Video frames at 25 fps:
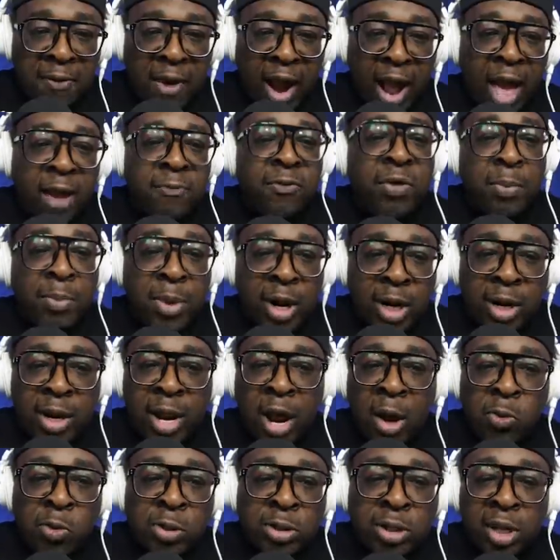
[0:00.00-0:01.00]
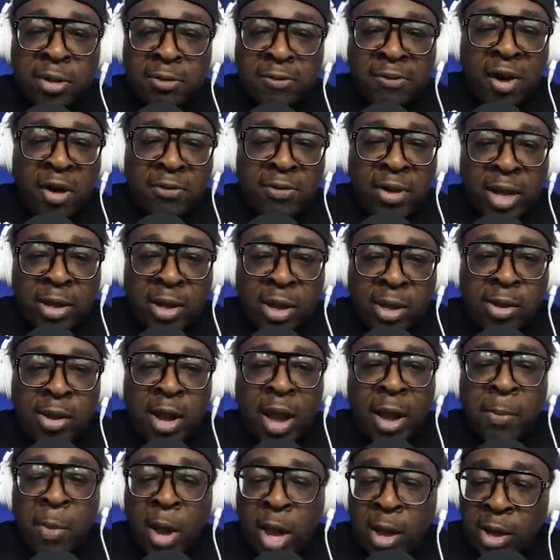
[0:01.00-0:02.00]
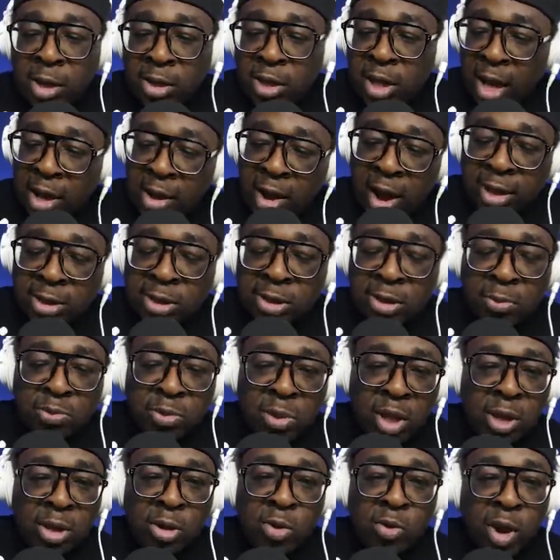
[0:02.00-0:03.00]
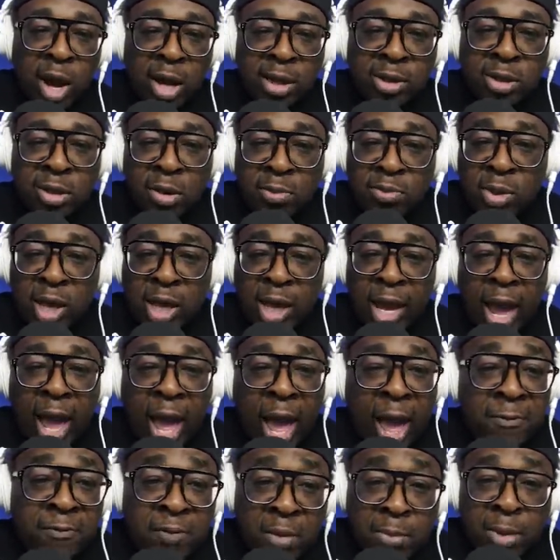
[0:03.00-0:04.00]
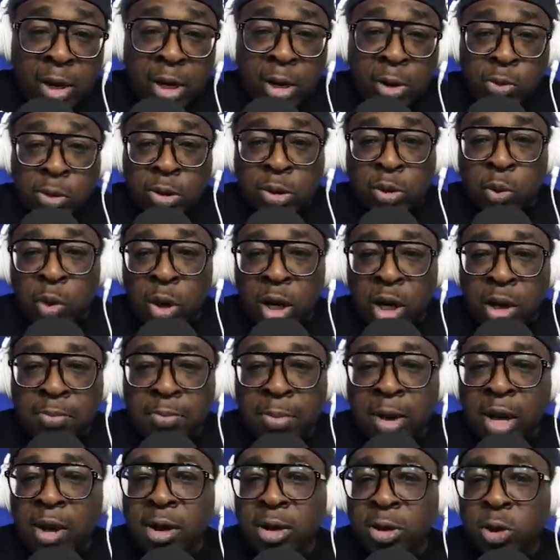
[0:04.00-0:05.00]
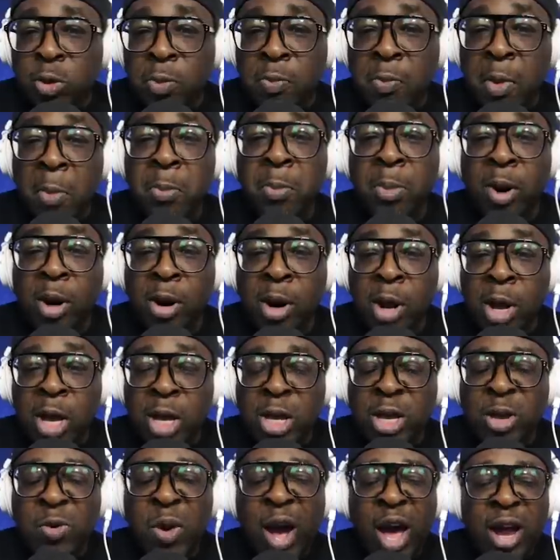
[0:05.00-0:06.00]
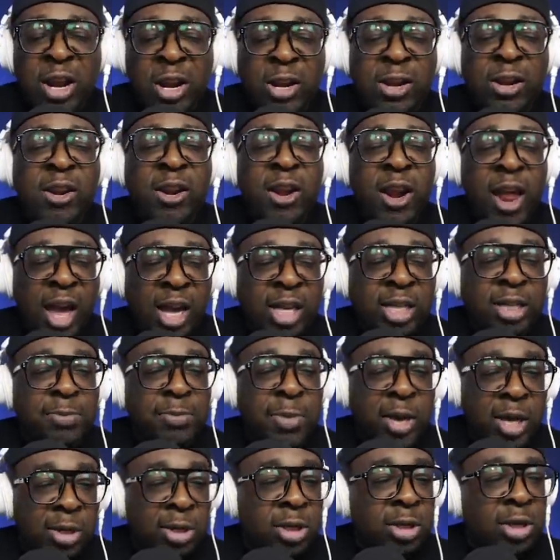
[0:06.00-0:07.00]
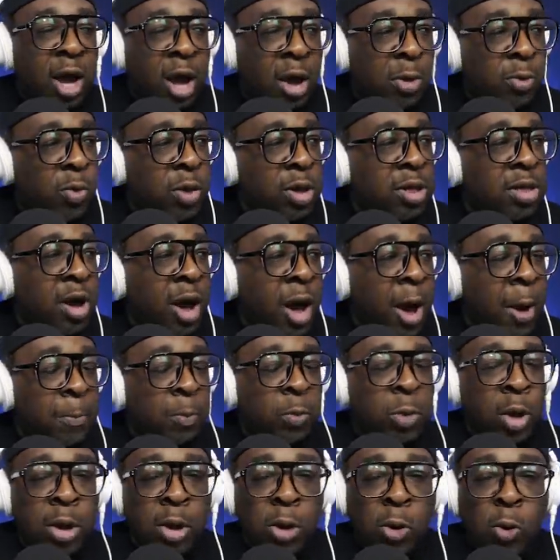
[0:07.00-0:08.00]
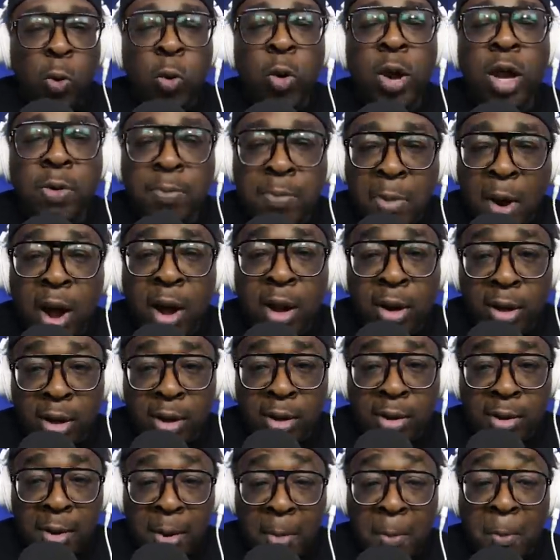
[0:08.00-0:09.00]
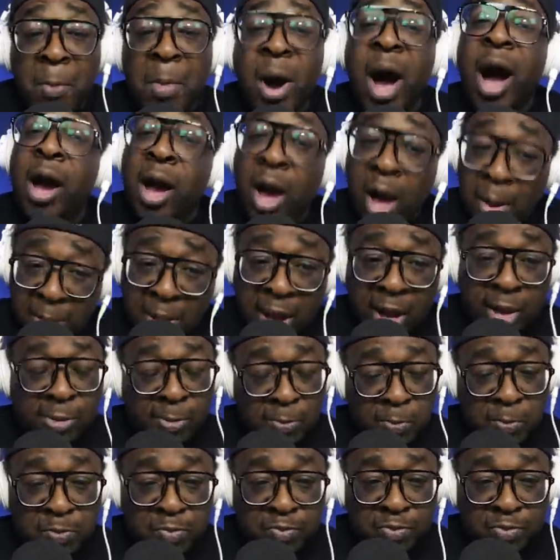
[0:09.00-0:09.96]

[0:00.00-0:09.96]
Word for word: for everybody that was involved at that time. They got something, you got something, everybody was winning. Because remember, you had a next big song with um Queen Paula, Maga Man.